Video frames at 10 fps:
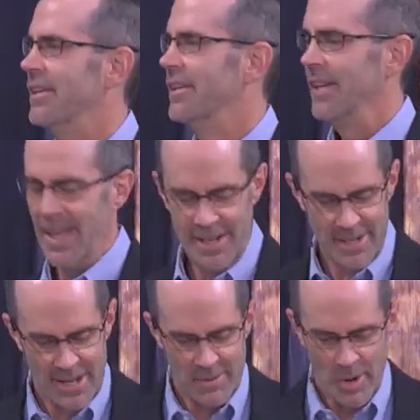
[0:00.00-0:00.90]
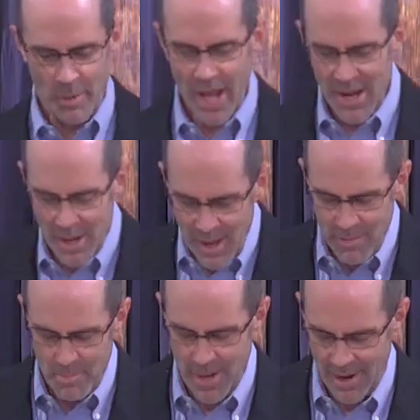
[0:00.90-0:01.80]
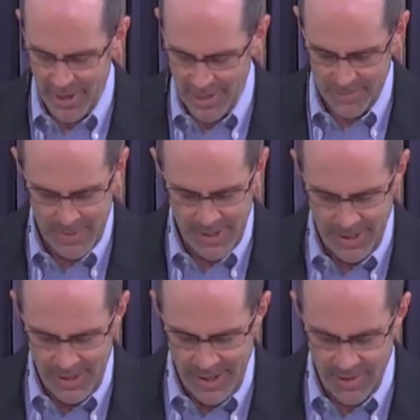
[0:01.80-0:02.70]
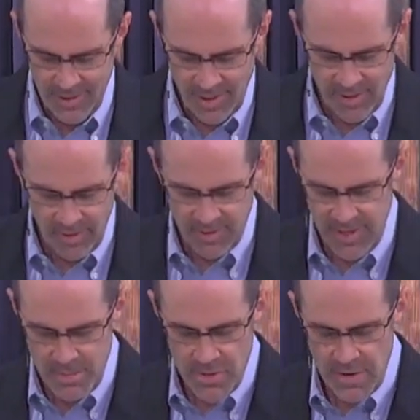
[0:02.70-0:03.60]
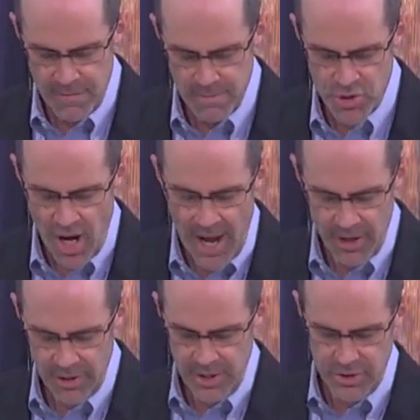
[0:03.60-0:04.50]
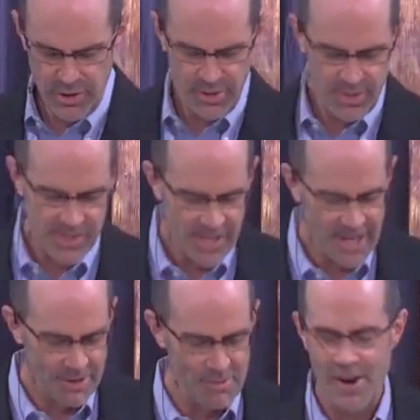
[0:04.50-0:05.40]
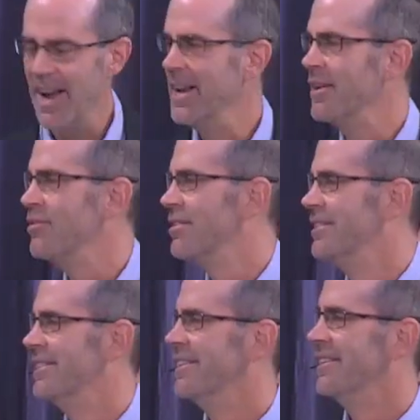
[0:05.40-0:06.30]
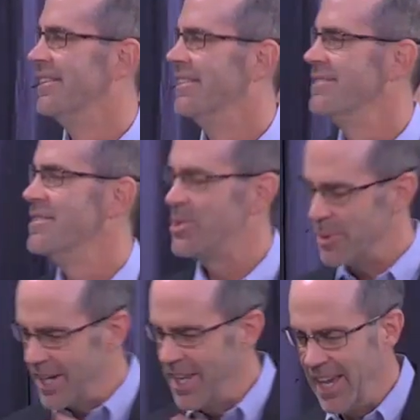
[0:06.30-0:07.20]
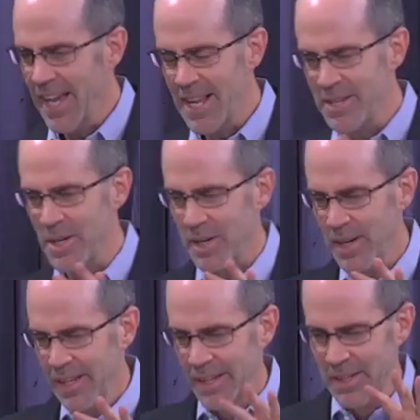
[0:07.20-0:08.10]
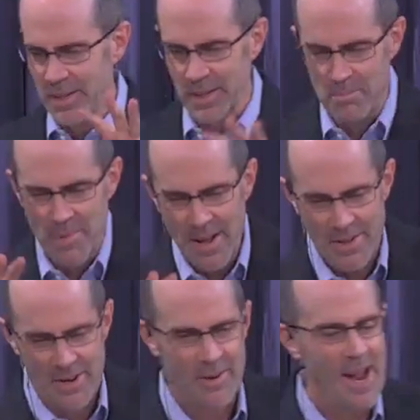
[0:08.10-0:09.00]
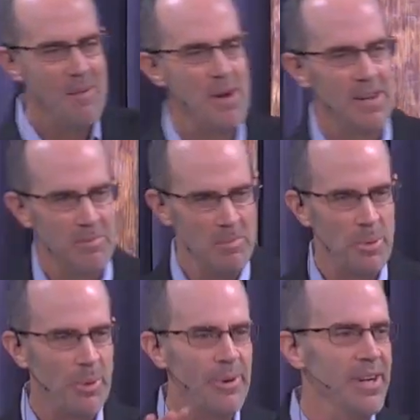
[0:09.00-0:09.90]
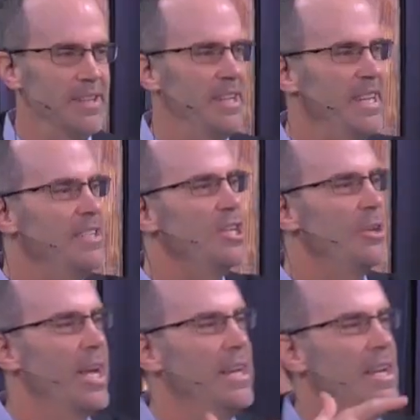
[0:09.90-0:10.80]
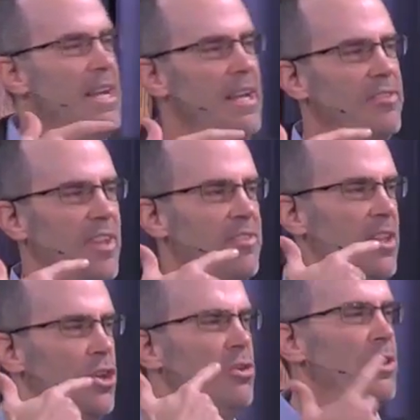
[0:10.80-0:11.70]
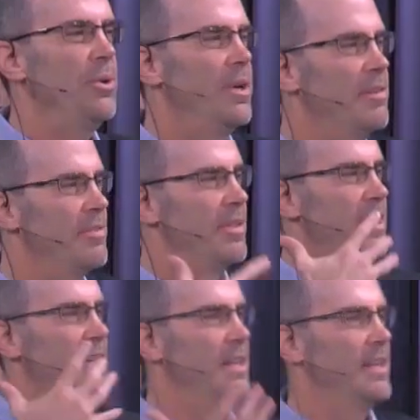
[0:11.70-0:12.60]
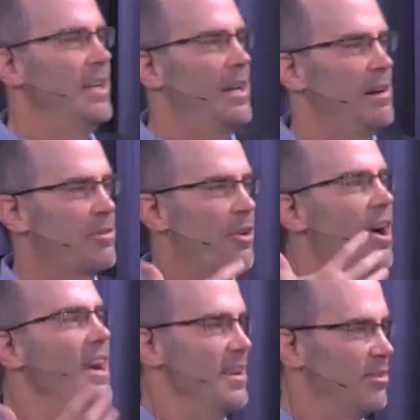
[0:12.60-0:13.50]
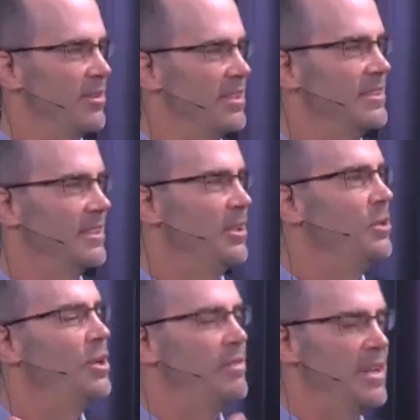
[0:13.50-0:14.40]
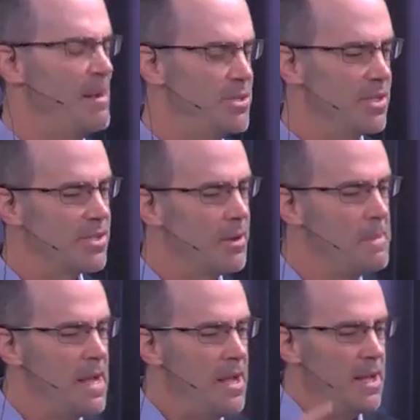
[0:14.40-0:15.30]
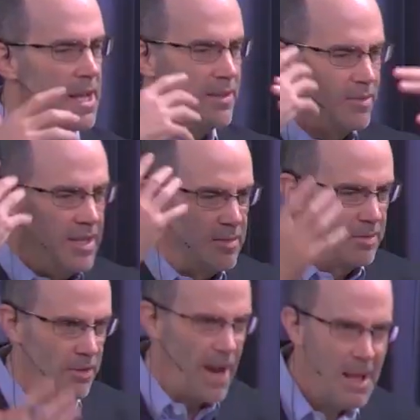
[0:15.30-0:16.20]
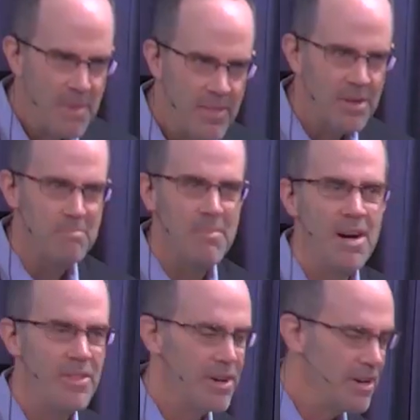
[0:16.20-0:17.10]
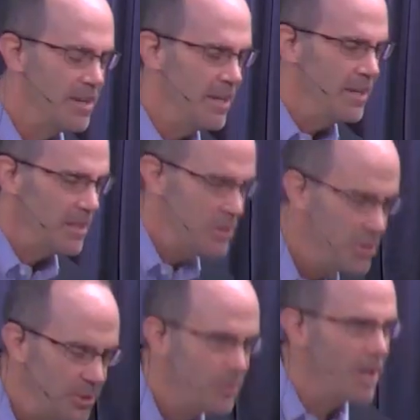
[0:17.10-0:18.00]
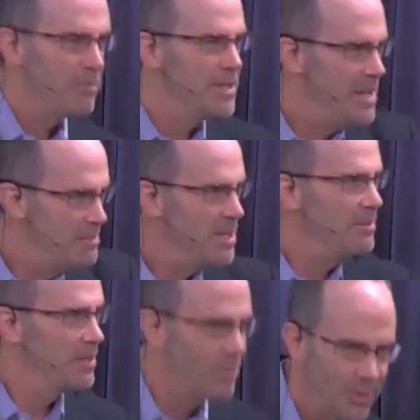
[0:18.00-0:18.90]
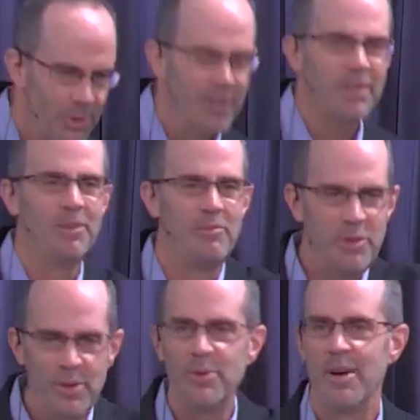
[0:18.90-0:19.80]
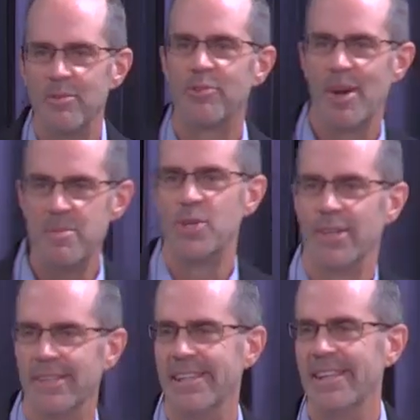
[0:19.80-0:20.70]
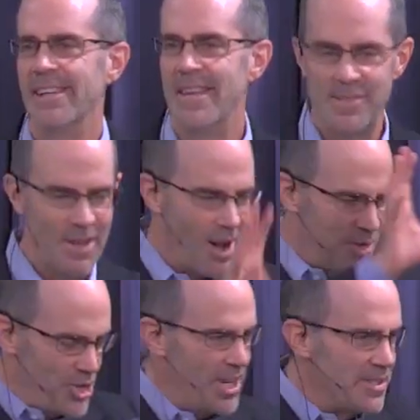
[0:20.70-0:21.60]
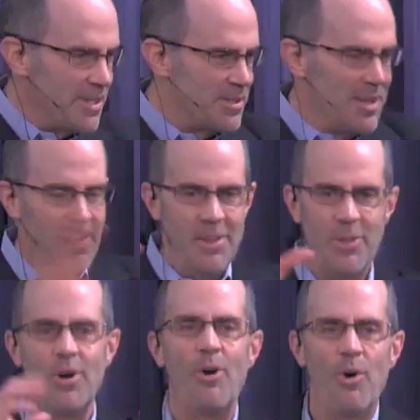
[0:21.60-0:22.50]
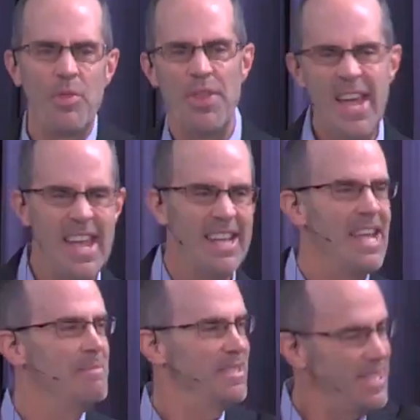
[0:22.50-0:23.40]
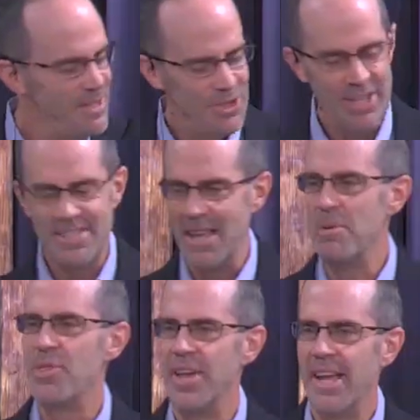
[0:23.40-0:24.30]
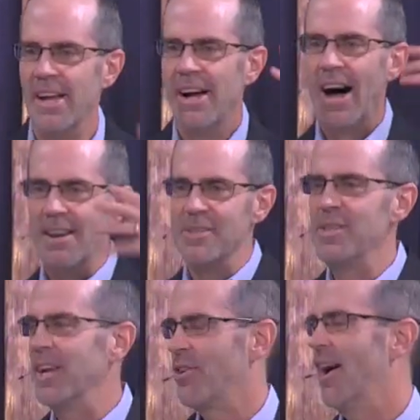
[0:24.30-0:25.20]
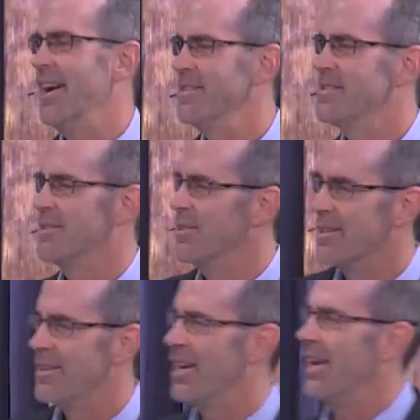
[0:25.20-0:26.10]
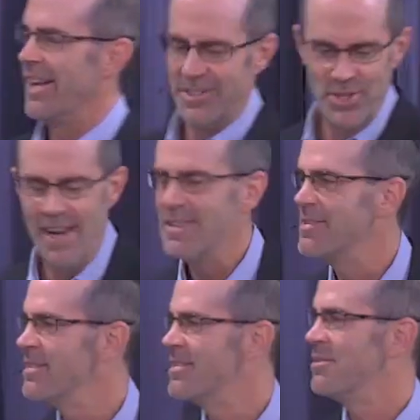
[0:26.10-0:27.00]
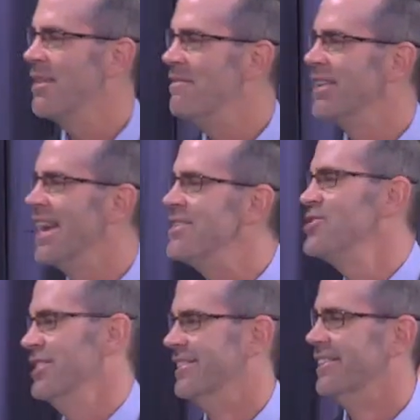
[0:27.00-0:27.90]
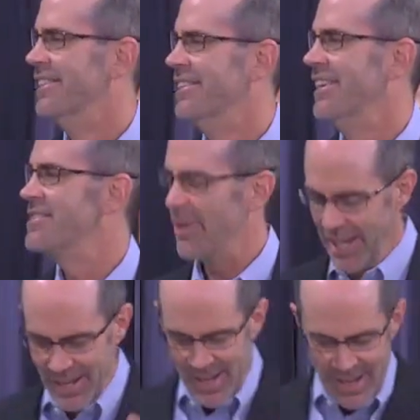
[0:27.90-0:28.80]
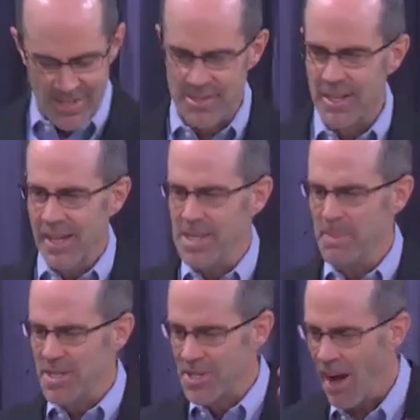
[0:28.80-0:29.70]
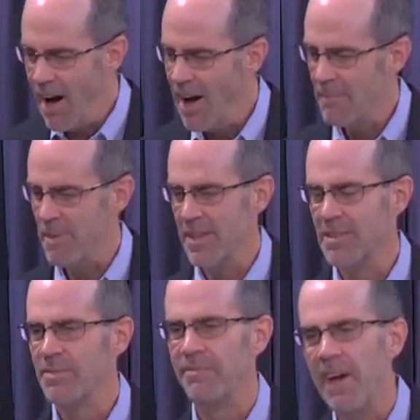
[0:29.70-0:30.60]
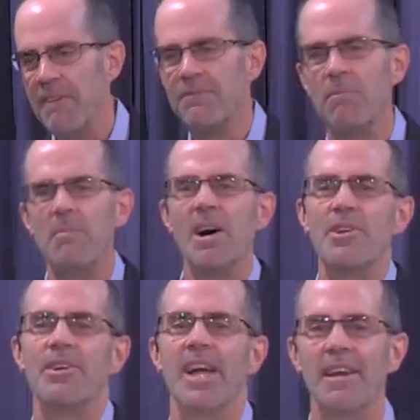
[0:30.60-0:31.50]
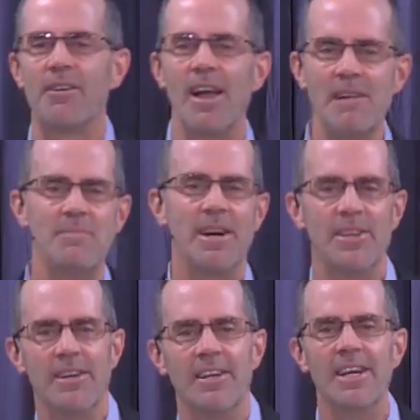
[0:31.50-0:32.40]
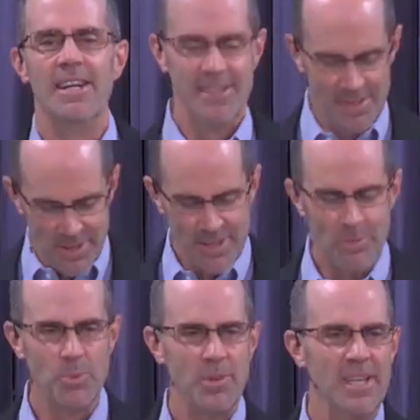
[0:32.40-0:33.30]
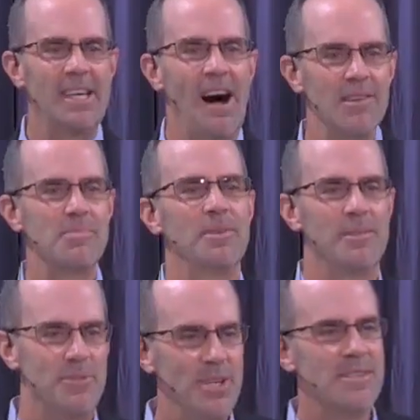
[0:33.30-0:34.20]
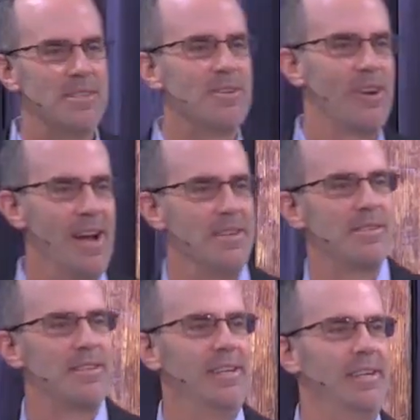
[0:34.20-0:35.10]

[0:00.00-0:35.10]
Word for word: And, and, and what I love about it is it says, Timothy, from childhood, you knew the sacred writings. Since you were a kid, your, your, your mother and grandmother have been pouring it into you. And it says that you knew of, the, of Christ, you knew of redemption. So his, his grandmother and mother knew a redemptive historical view of Scripture. They saw Jesus through the whole thing, and they've been teaching Timothy how to see Christ through the uh, Genesis to Revelation. And so he, he's, he's been taught by this faithful mother and grandmother the, the, the gospel of Jesus Christ.